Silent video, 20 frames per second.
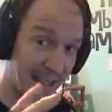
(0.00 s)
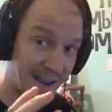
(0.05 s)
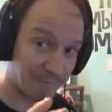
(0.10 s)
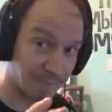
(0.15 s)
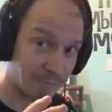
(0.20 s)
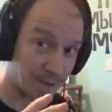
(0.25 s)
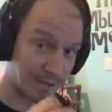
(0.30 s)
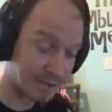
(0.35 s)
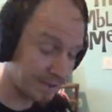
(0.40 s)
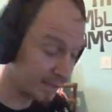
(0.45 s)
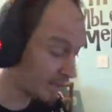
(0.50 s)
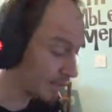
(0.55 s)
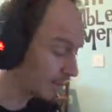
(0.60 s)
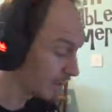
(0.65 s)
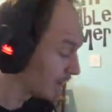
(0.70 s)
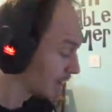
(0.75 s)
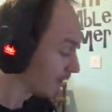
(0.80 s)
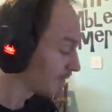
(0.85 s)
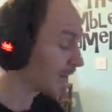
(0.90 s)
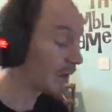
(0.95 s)
everything.
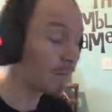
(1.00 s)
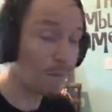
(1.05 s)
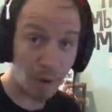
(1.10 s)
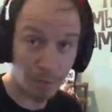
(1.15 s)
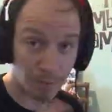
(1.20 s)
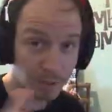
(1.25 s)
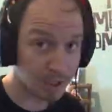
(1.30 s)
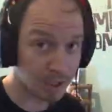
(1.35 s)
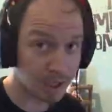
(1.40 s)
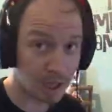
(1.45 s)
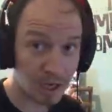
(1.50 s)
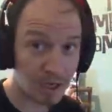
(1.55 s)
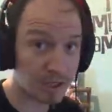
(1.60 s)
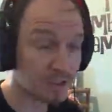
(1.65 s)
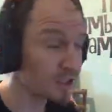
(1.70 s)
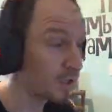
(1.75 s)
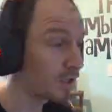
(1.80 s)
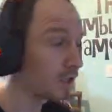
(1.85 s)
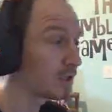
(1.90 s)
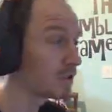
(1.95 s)
They won't collide,
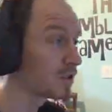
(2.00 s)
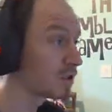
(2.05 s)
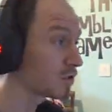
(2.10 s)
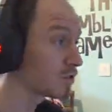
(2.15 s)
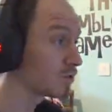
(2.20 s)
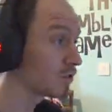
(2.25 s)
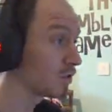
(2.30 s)
so you can just